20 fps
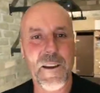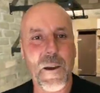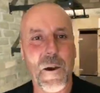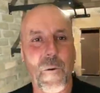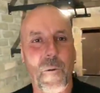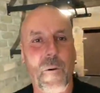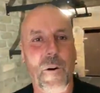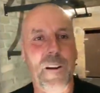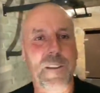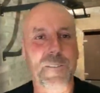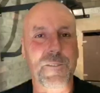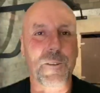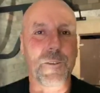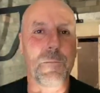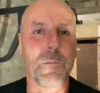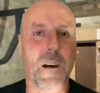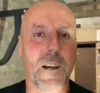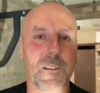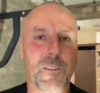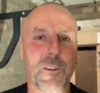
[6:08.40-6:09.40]
way too
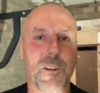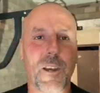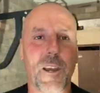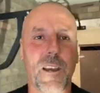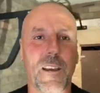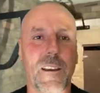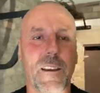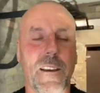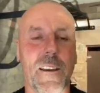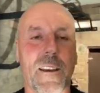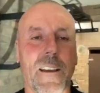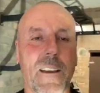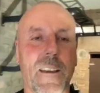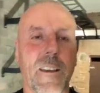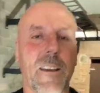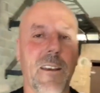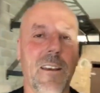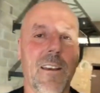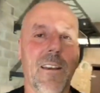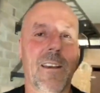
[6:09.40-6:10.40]
much.
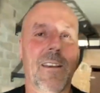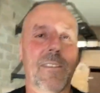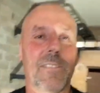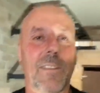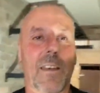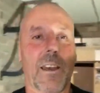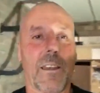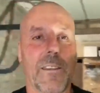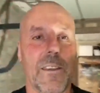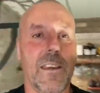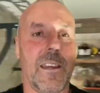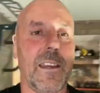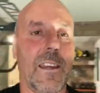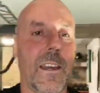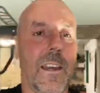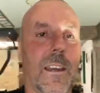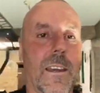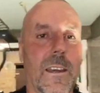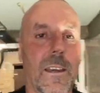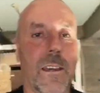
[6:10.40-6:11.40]
So they're
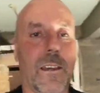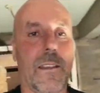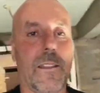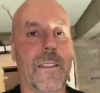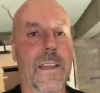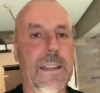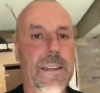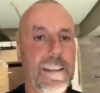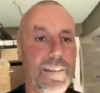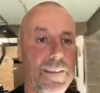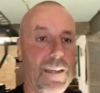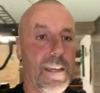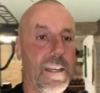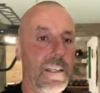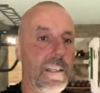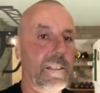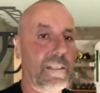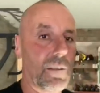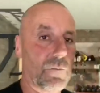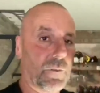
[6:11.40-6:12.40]

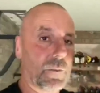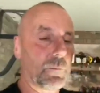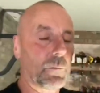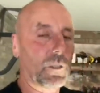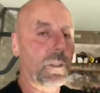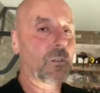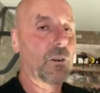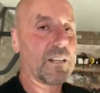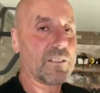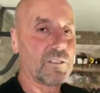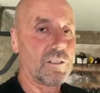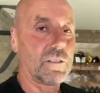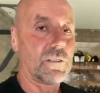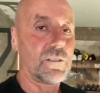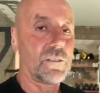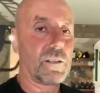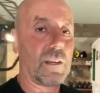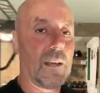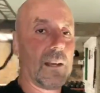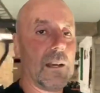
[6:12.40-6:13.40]
your different
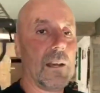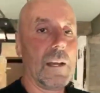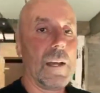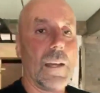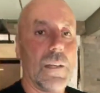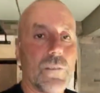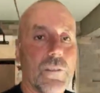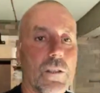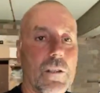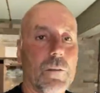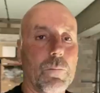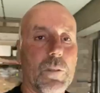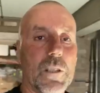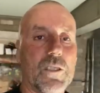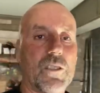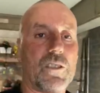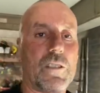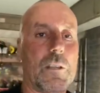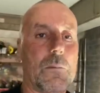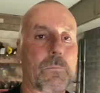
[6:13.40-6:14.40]
progressions. So it could be
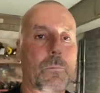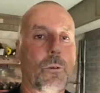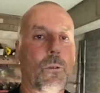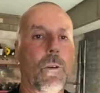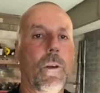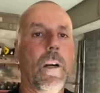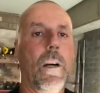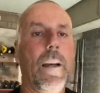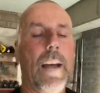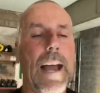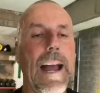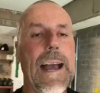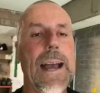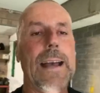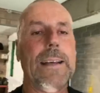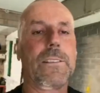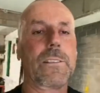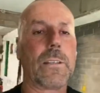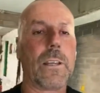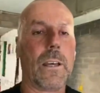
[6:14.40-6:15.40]
as simple
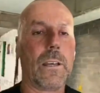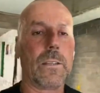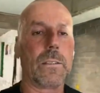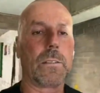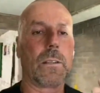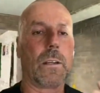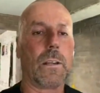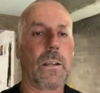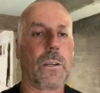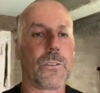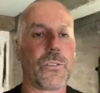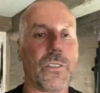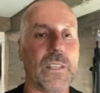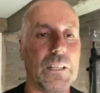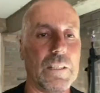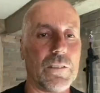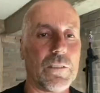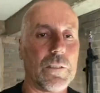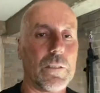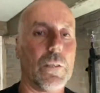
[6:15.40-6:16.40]
as, sorry, I'll
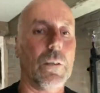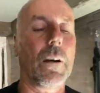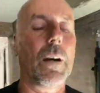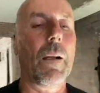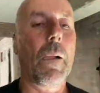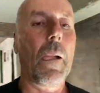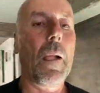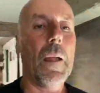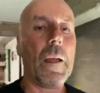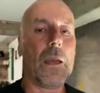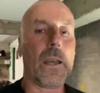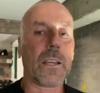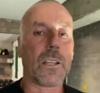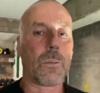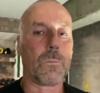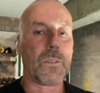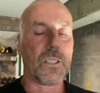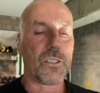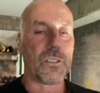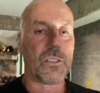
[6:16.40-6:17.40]
stand still. It
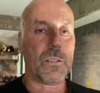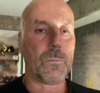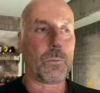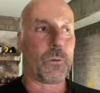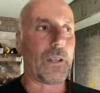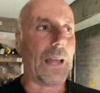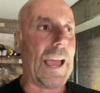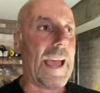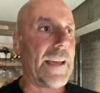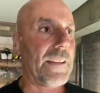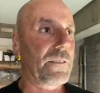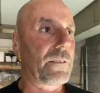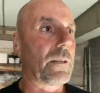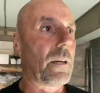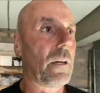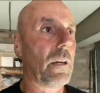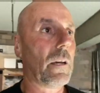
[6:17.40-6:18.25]
could be as simple as